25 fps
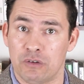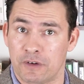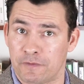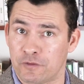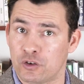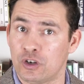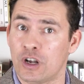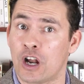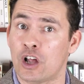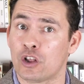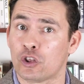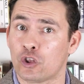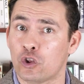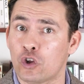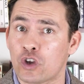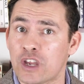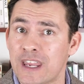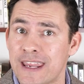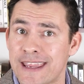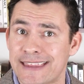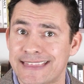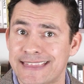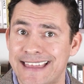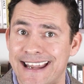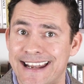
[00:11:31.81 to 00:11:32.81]
and if you're not
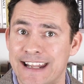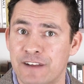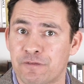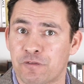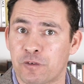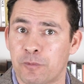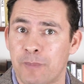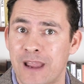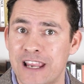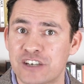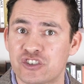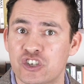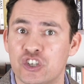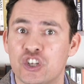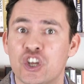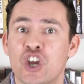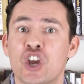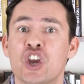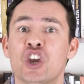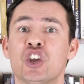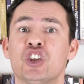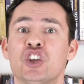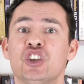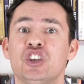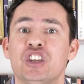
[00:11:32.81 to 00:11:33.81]
looking at that information,
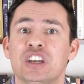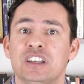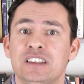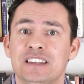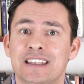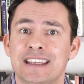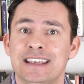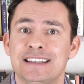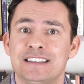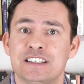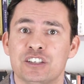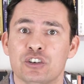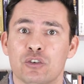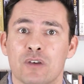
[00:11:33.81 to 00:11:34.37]
you need